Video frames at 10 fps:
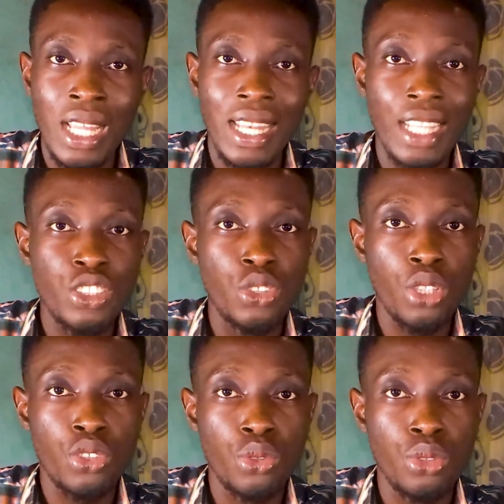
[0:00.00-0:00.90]
let's
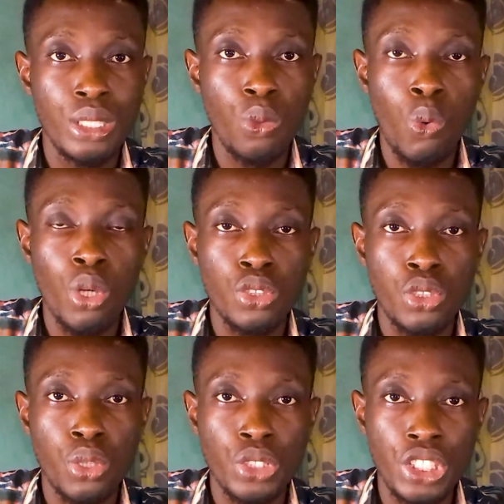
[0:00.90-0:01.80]
just use the word
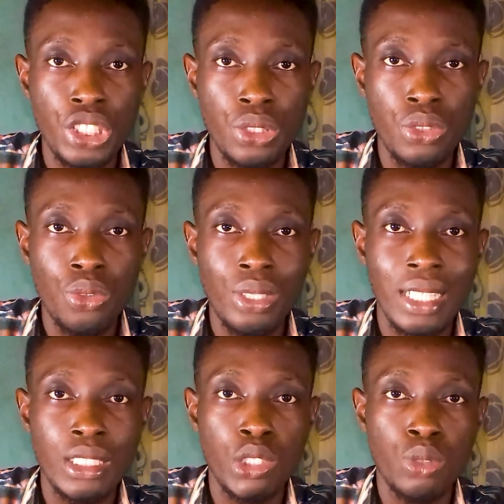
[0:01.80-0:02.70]
surety so
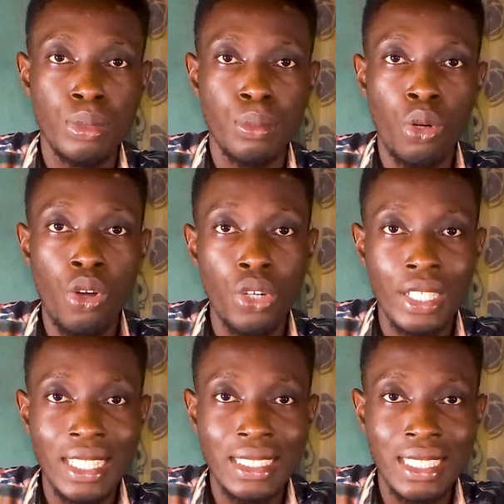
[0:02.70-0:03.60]
that it will be more
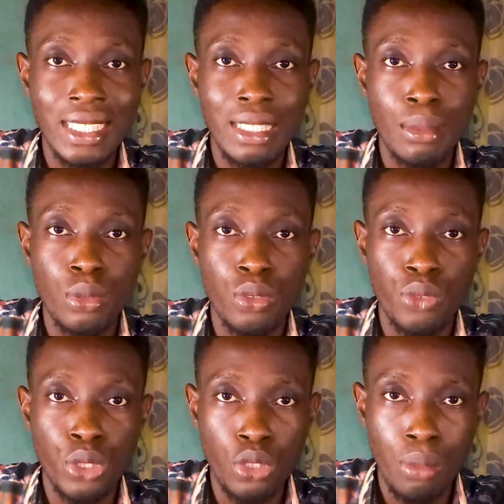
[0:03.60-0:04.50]
understandable
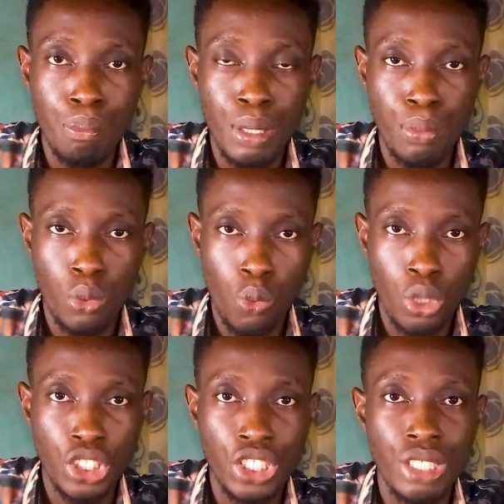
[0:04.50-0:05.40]
for some people
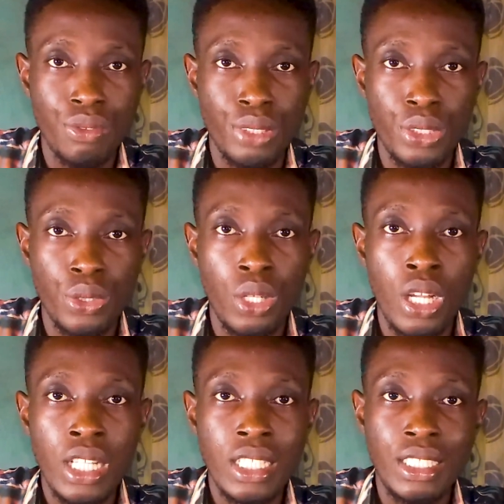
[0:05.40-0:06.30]
watching the video.
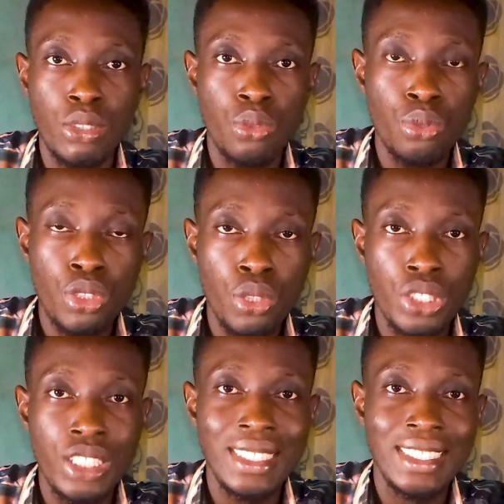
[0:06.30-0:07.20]
The 2
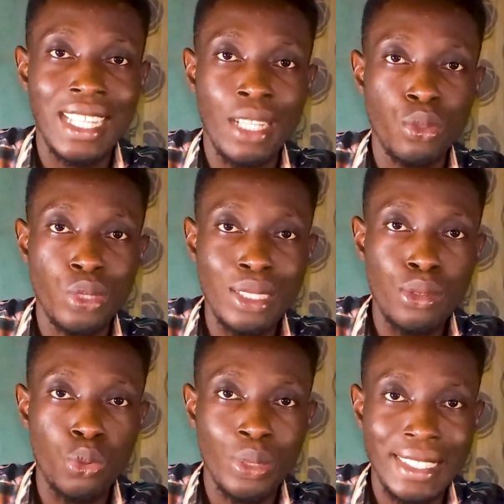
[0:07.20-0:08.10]
sureties that you
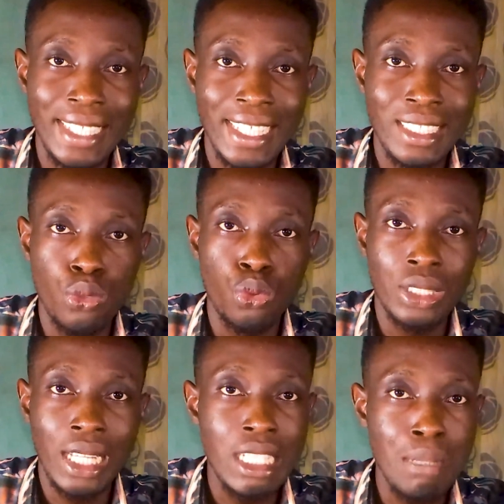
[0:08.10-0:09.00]
need to get to
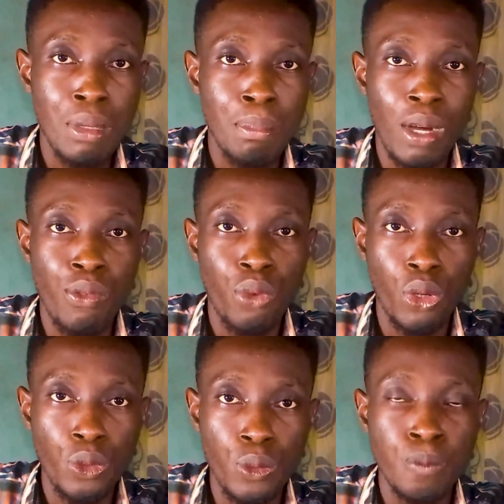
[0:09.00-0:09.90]
sign the paper
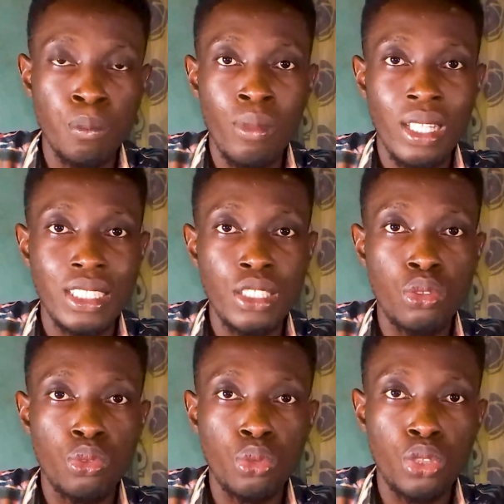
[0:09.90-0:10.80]
for you,
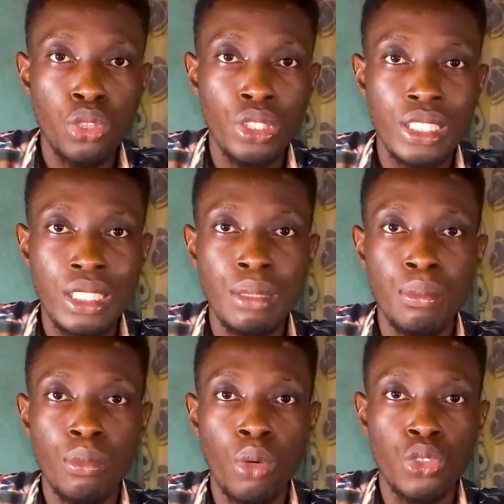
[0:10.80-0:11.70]
these 2 sureties
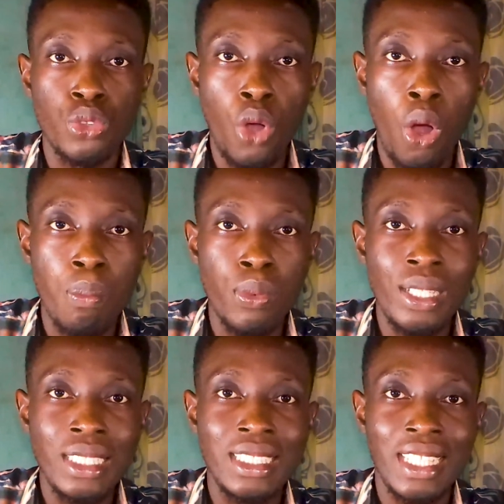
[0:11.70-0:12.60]
must
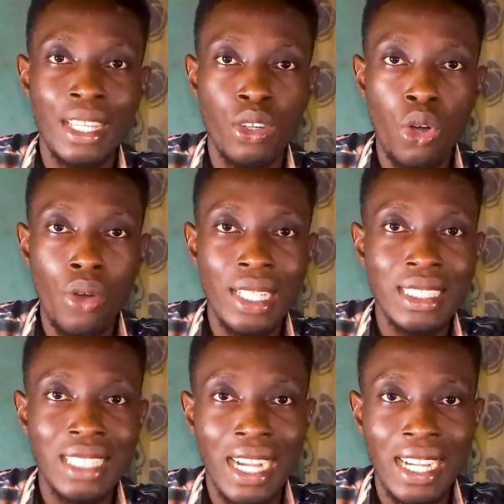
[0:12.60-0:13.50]
operate a
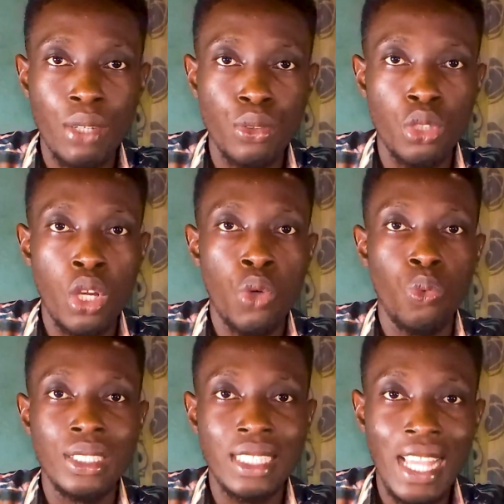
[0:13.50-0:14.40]
current account
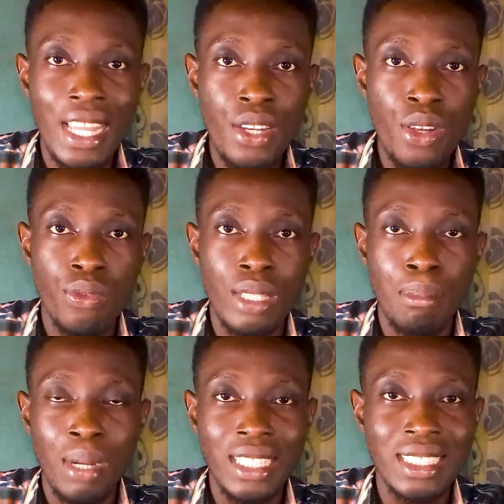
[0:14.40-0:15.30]
with any of the
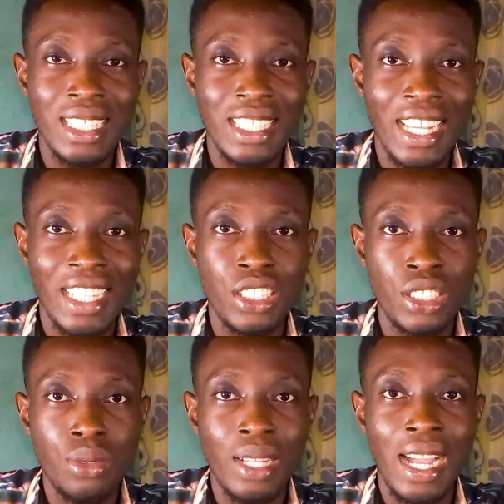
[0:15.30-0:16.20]
banks in
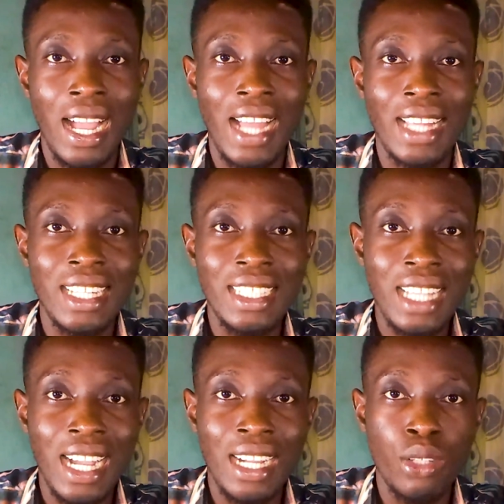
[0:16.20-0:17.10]
Nigeria, and that
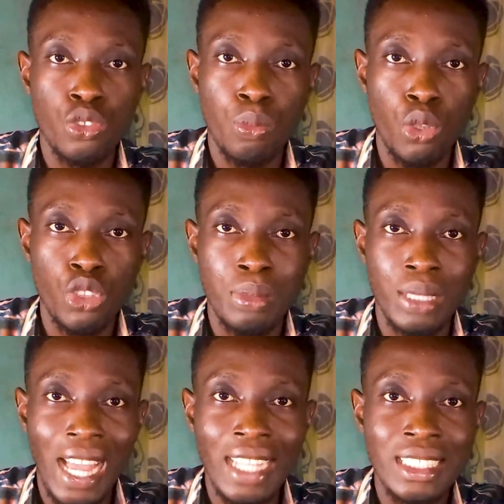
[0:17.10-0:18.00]
account must
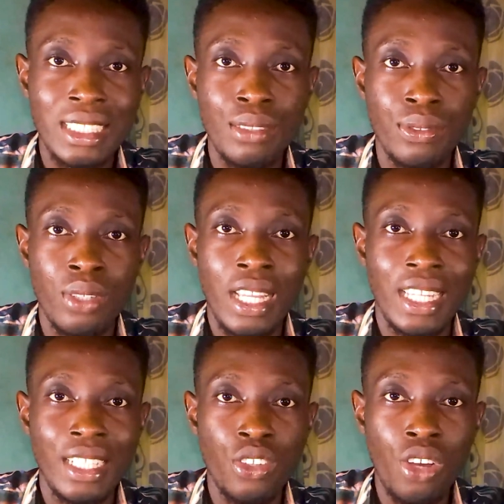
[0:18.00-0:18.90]
be active
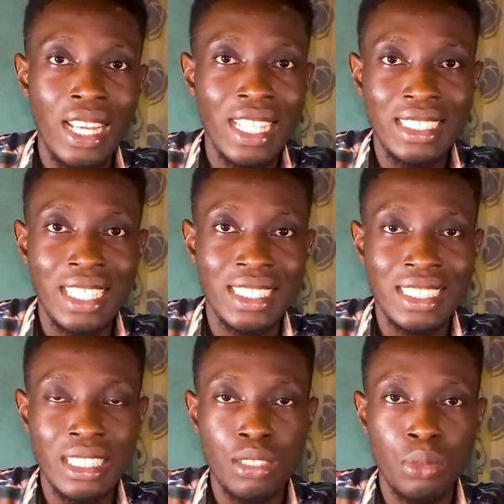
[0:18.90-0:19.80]
in not less than
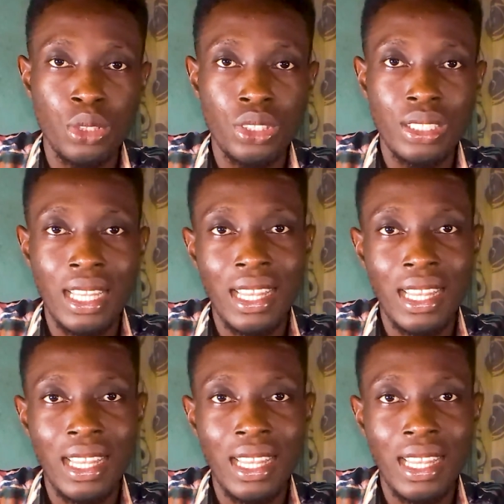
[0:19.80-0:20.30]
6 months.